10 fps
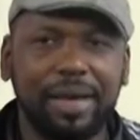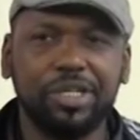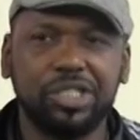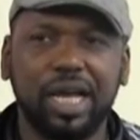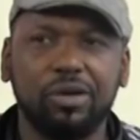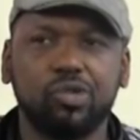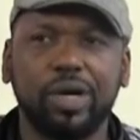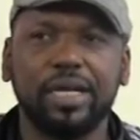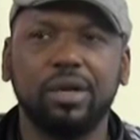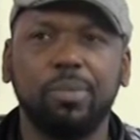an amateur, I was
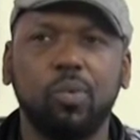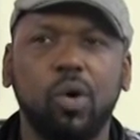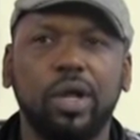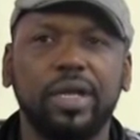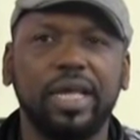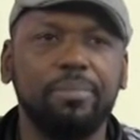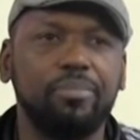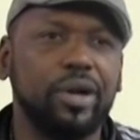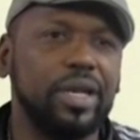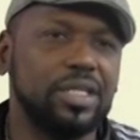ranked number 1 in
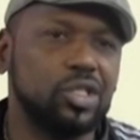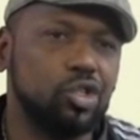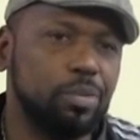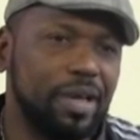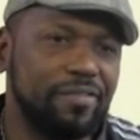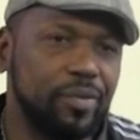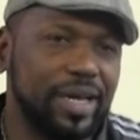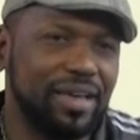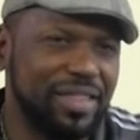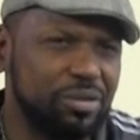Britain as a super
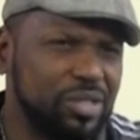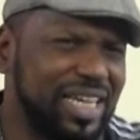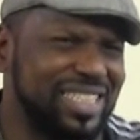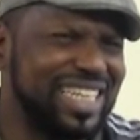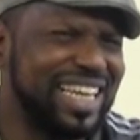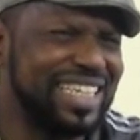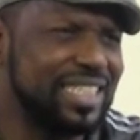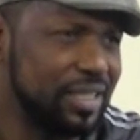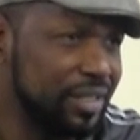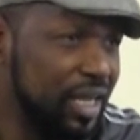heavyweight. I think it was
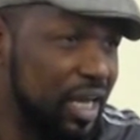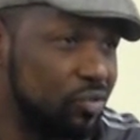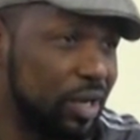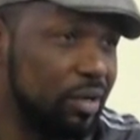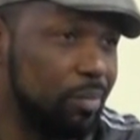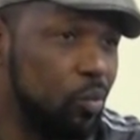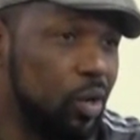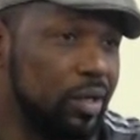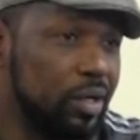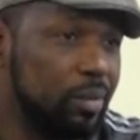1990. I was ranked number
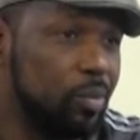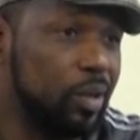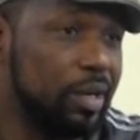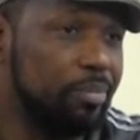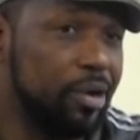one in